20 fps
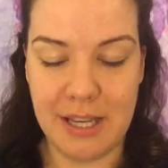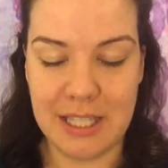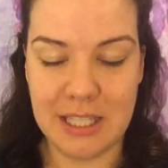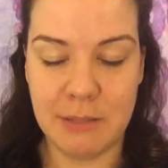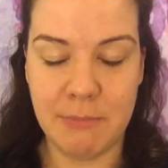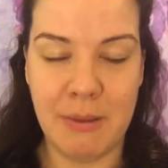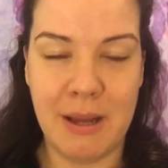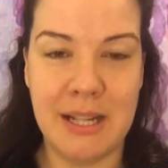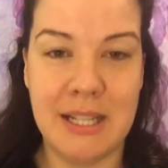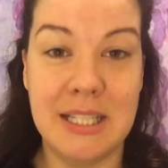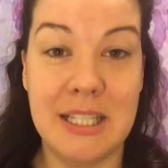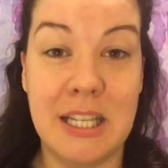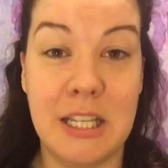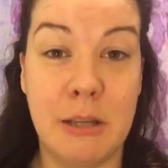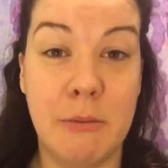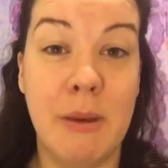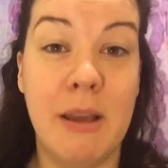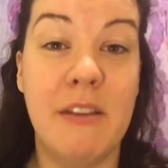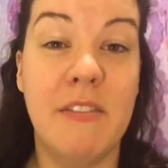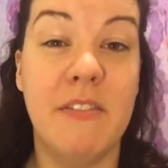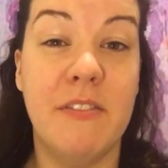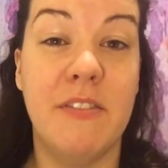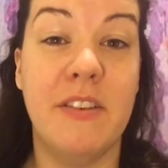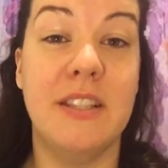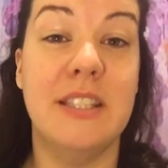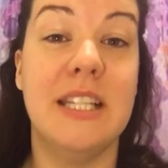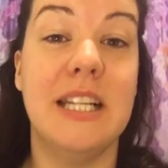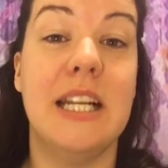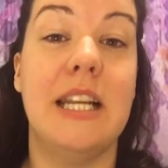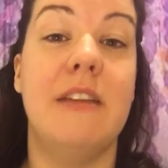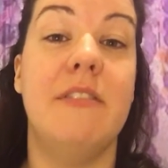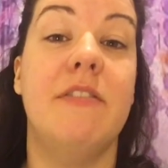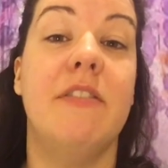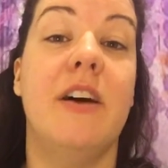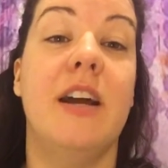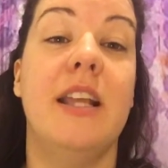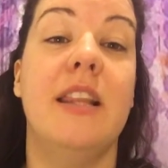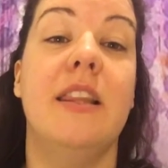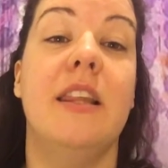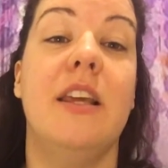expanding. You may physically
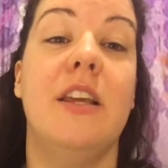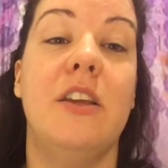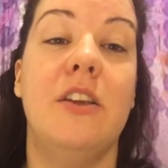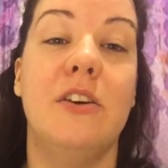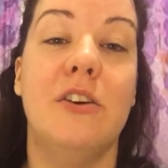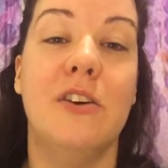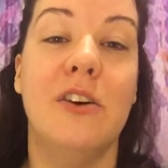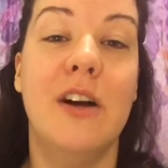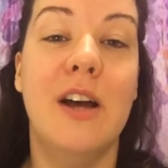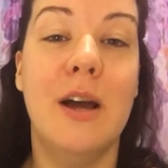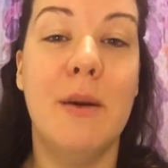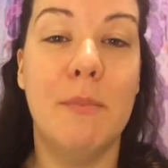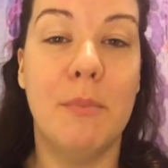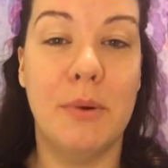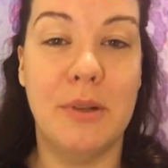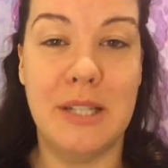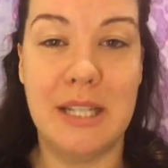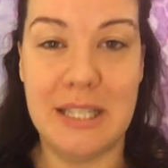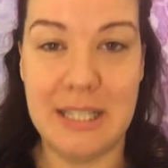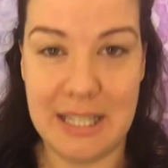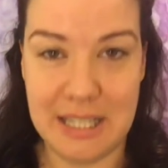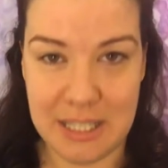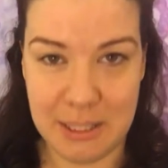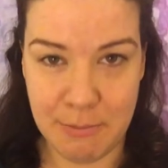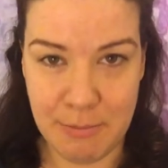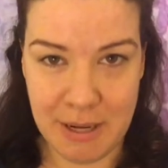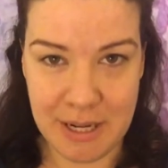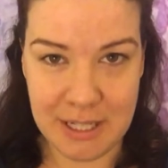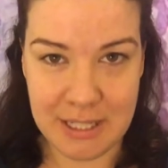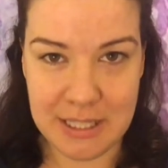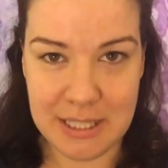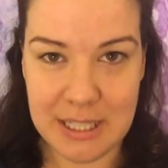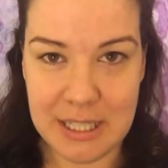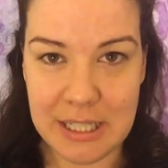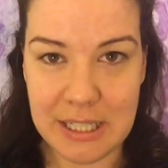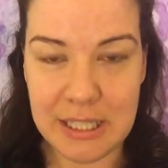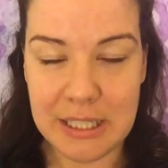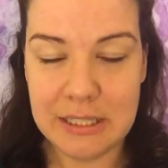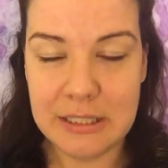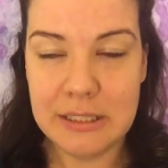find that your body's
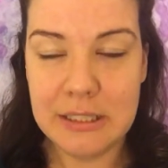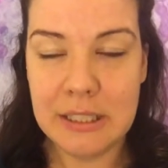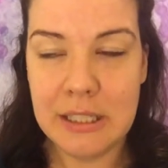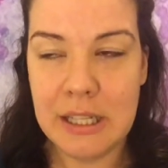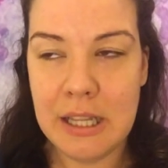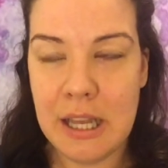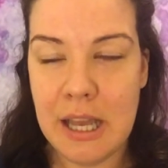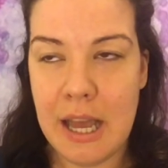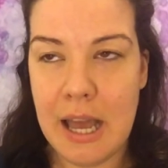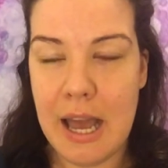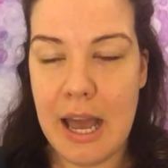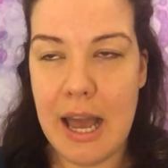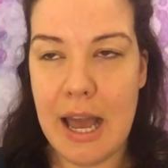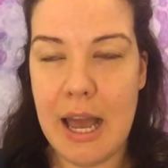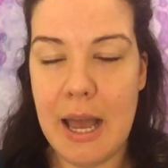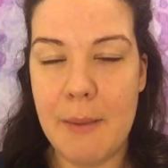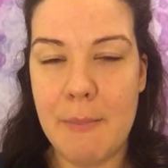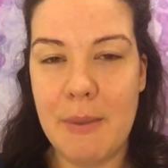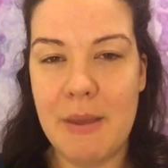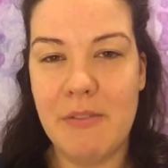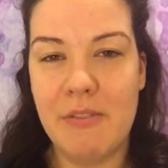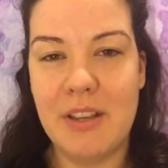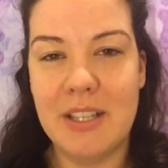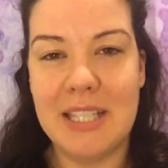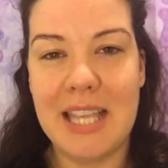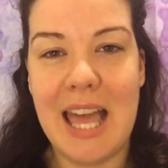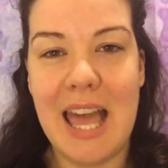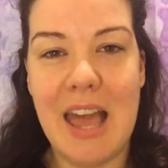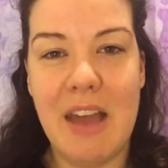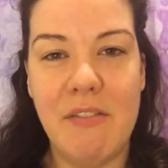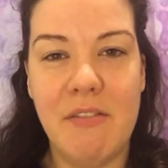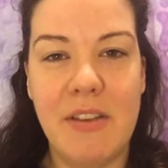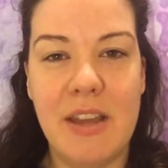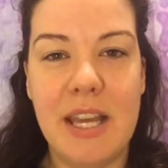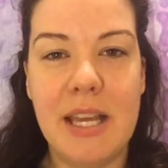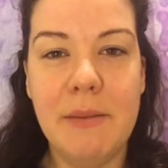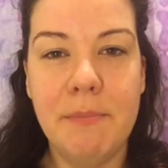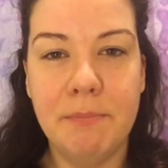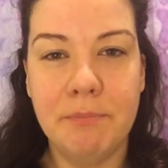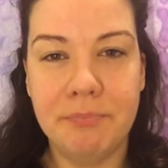expanding. If it's
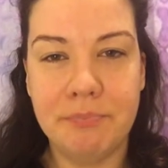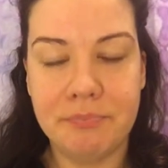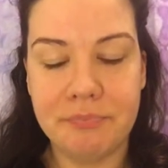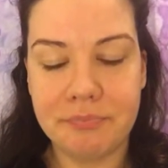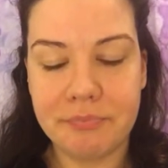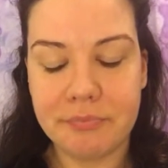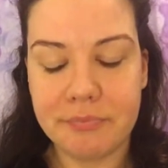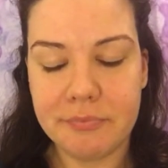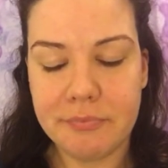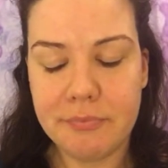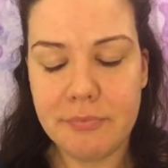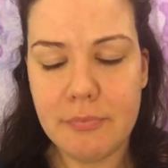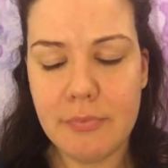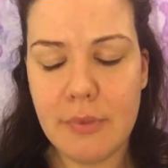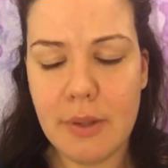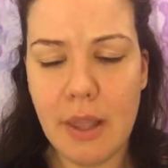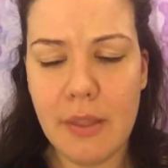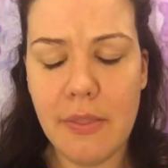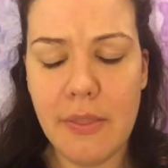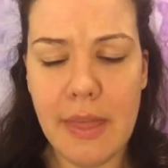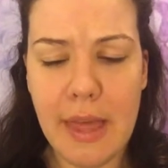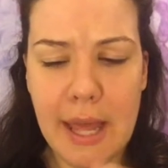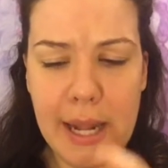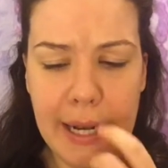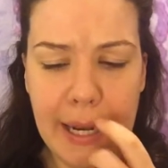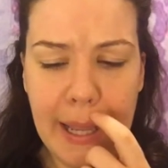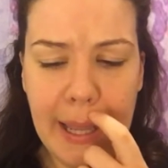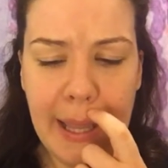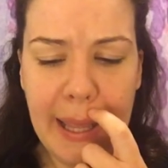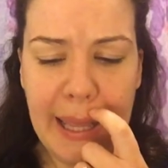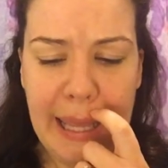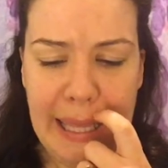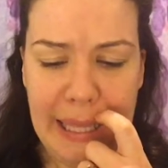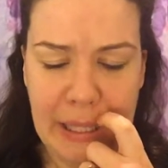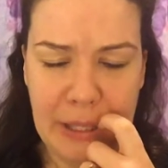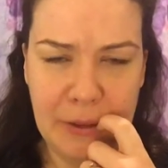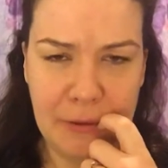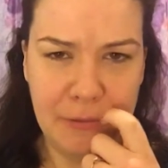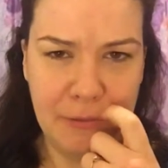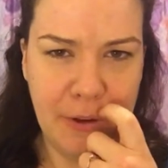heavy, then
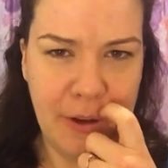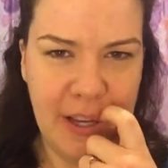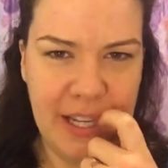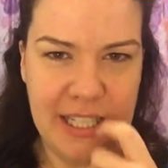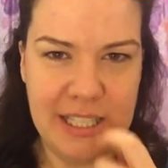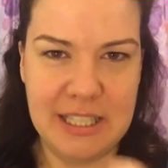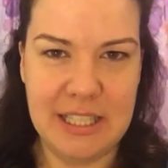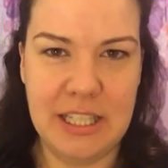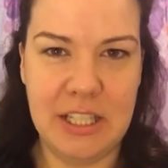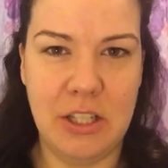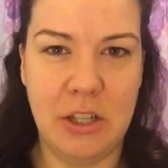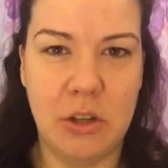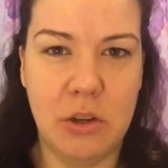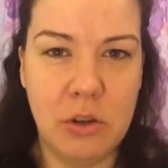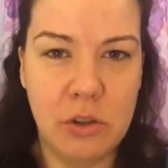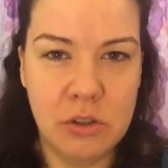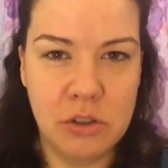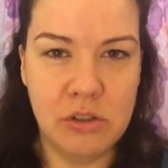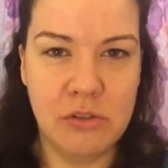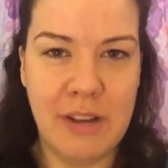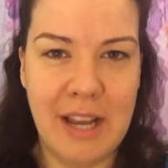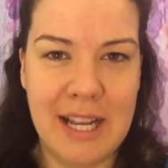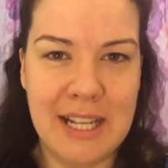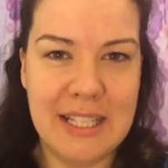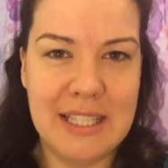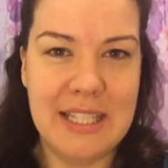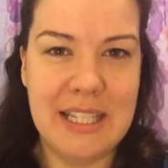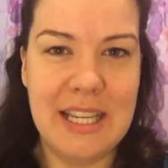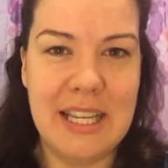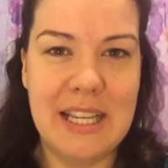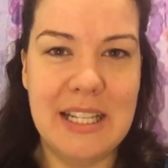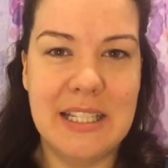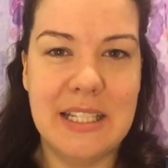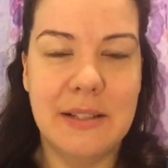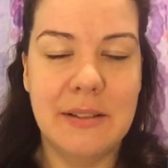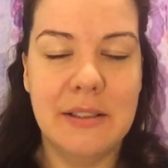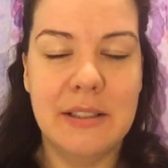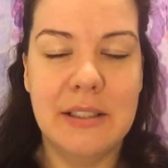you find that you're contracted.